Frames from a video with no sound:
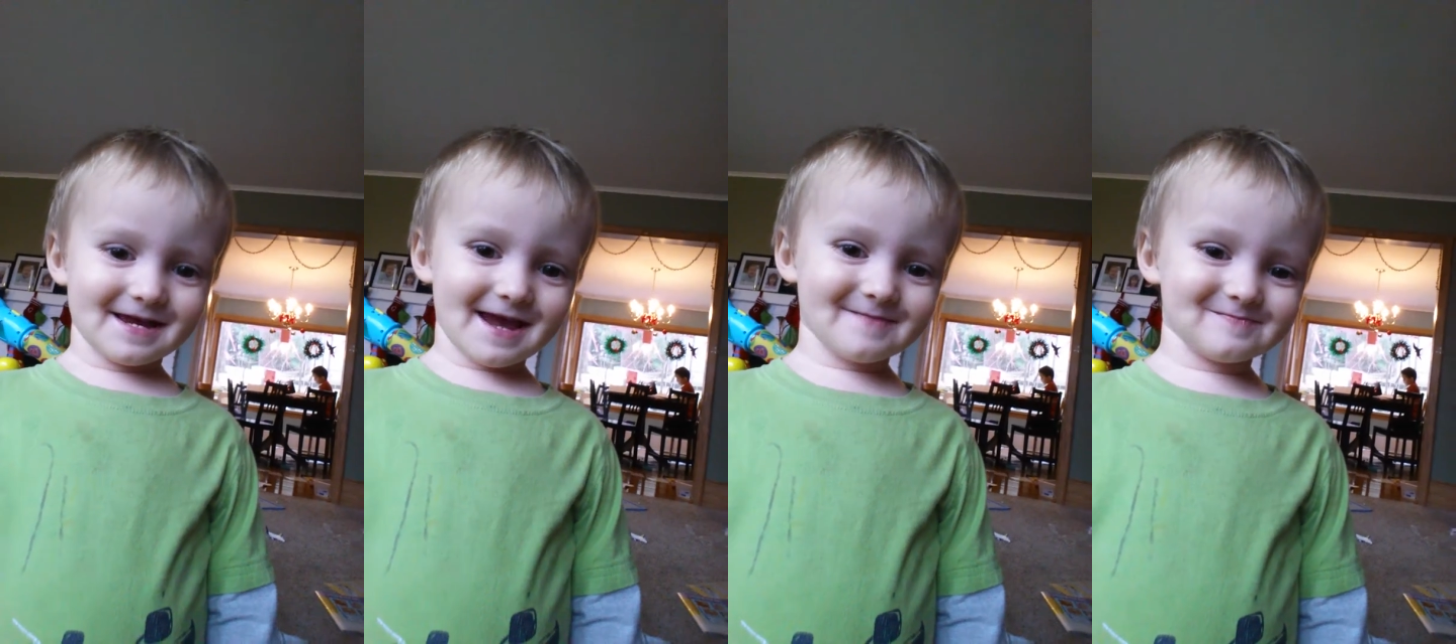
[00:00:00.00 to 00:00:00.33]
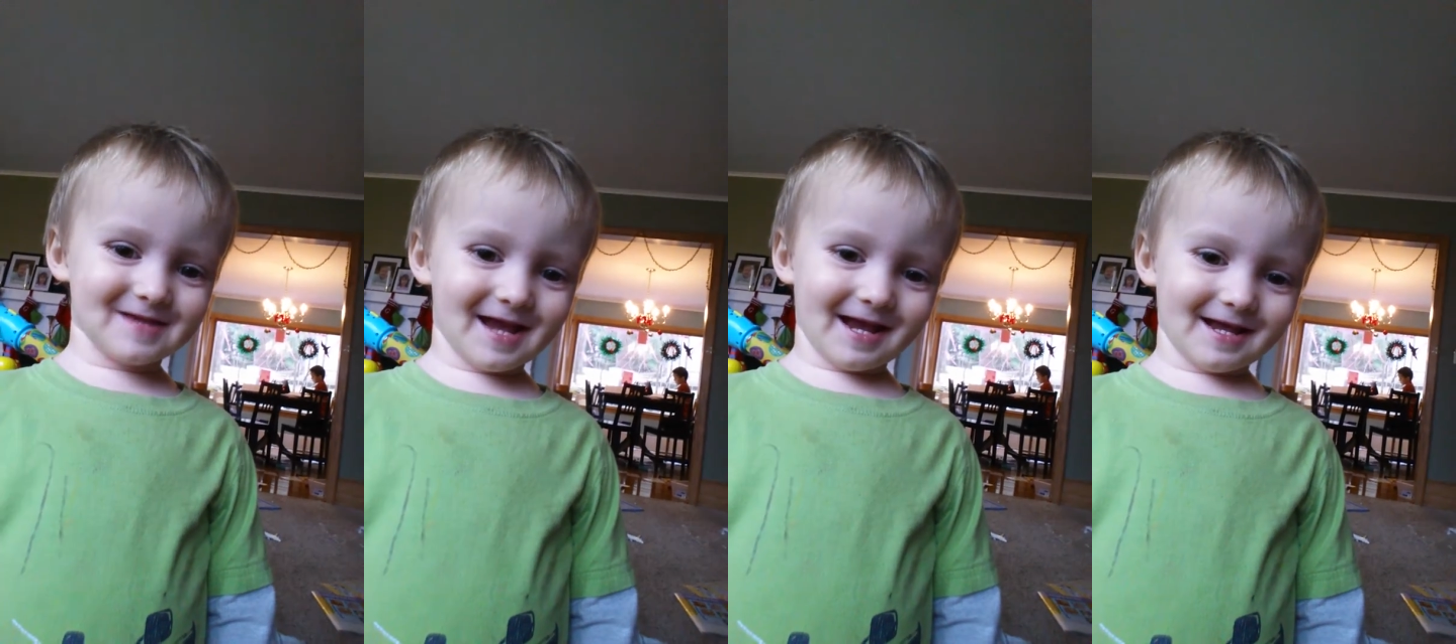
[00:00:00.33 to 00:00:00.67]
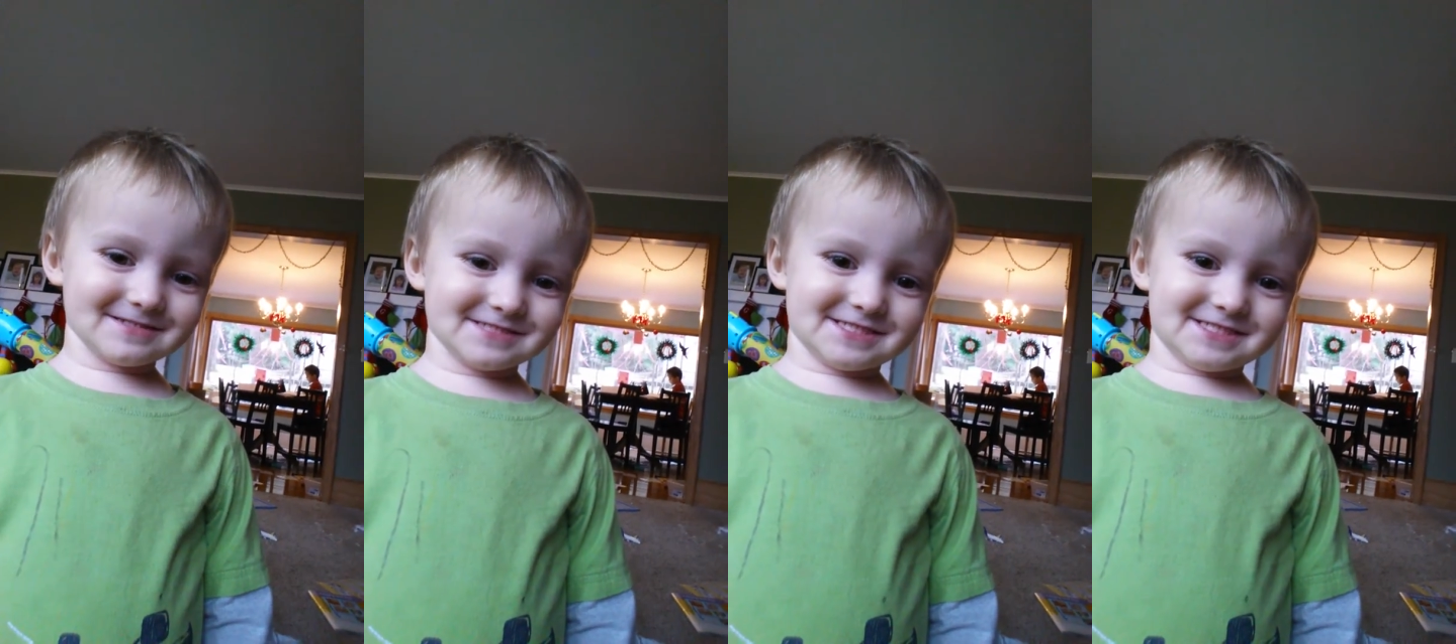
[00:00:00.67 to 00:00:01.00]
I'm not
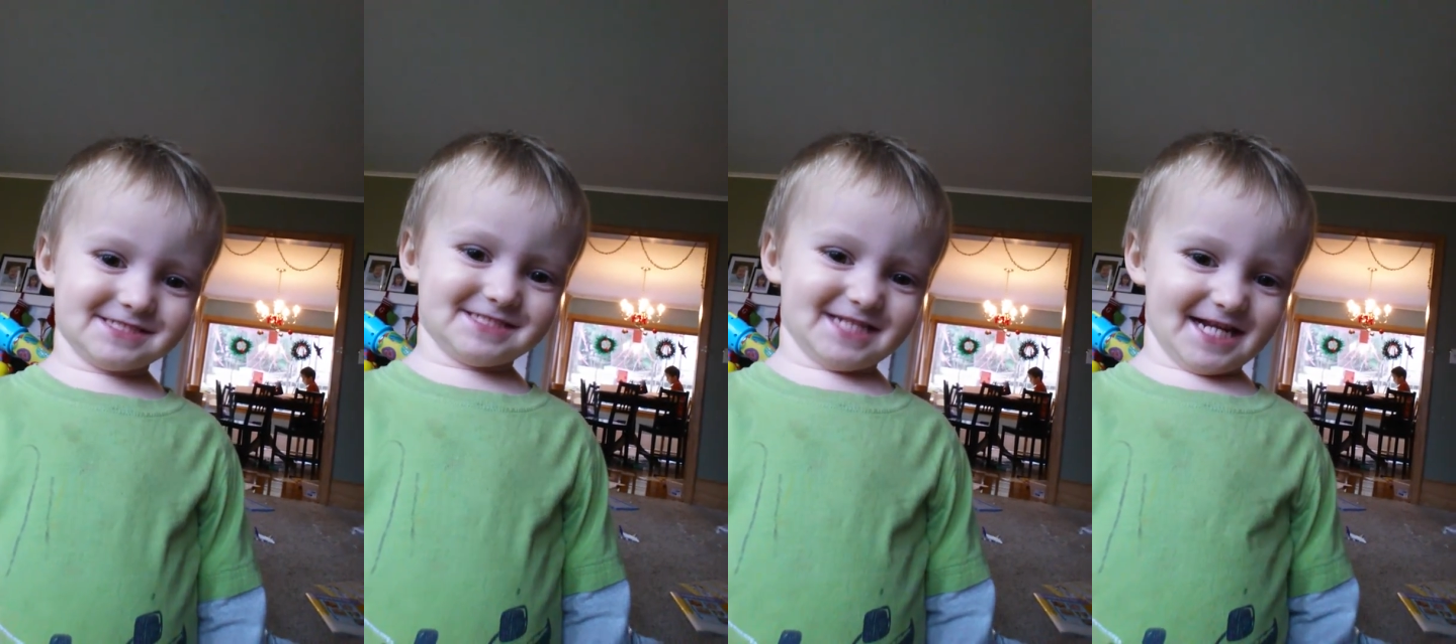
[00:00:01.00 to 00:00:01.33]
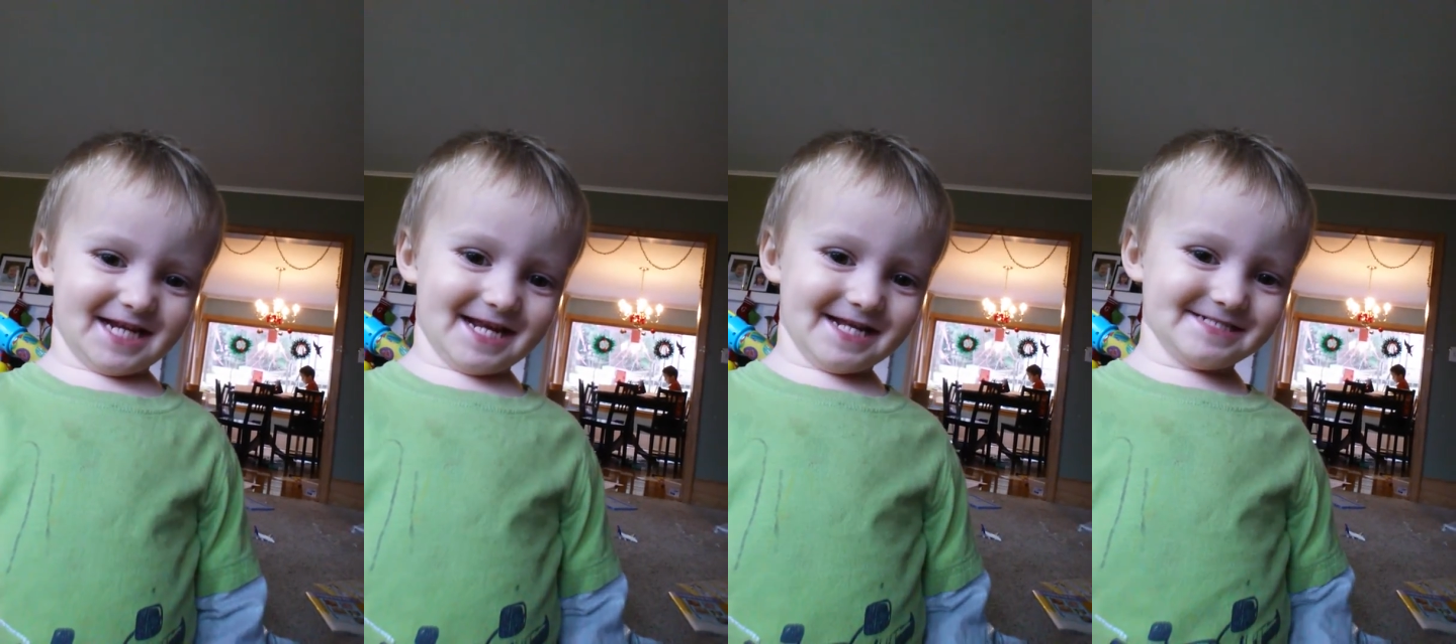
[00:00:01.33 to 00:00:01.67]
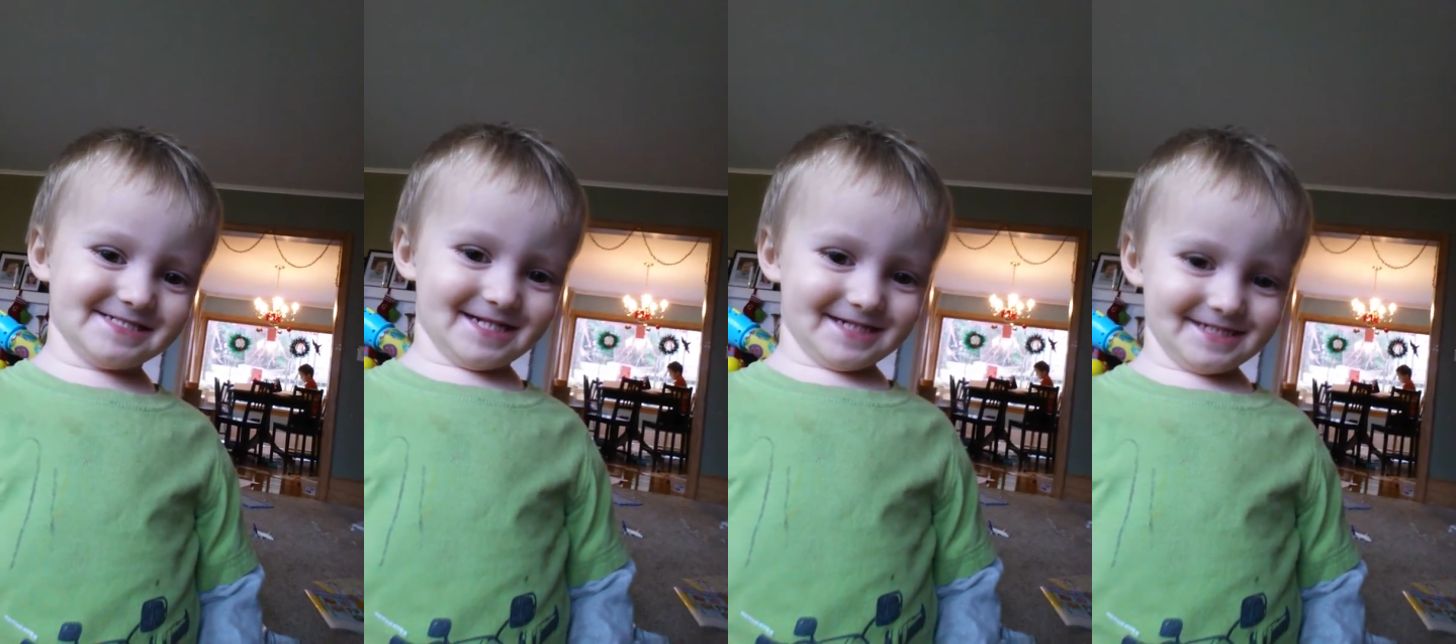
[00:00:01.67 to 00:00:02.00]

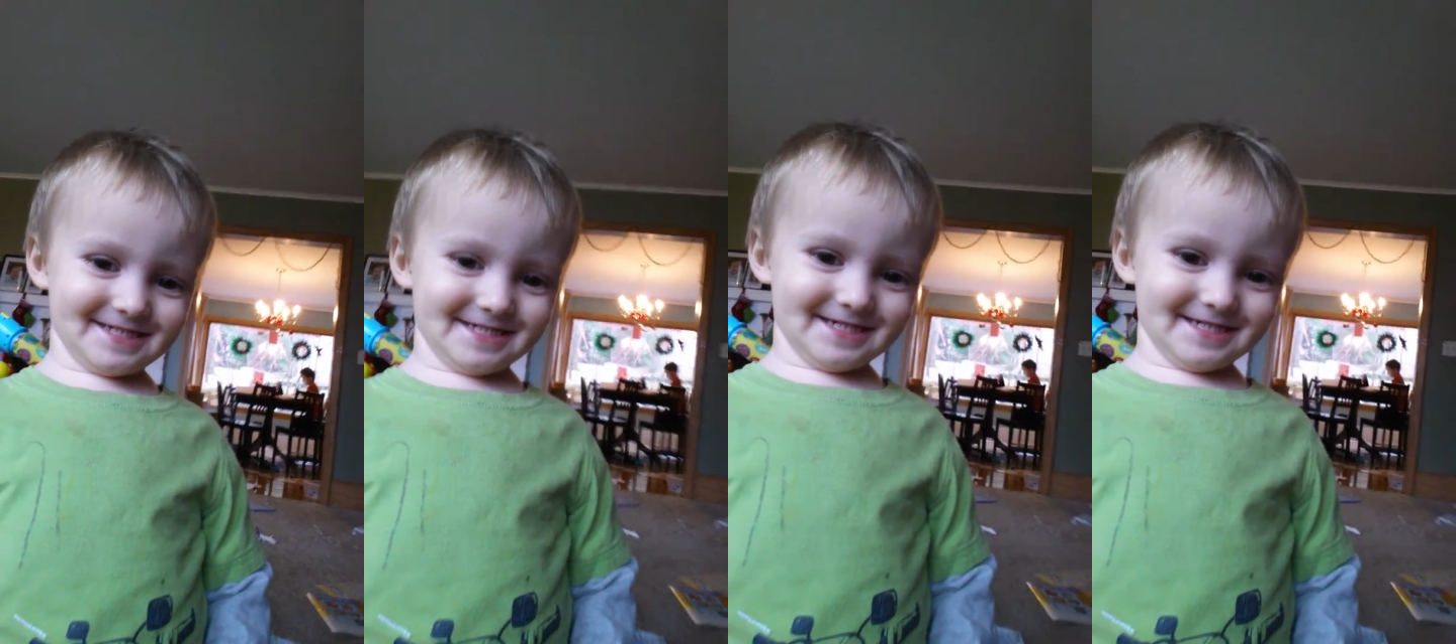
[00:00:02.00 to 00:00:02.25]
Gigi.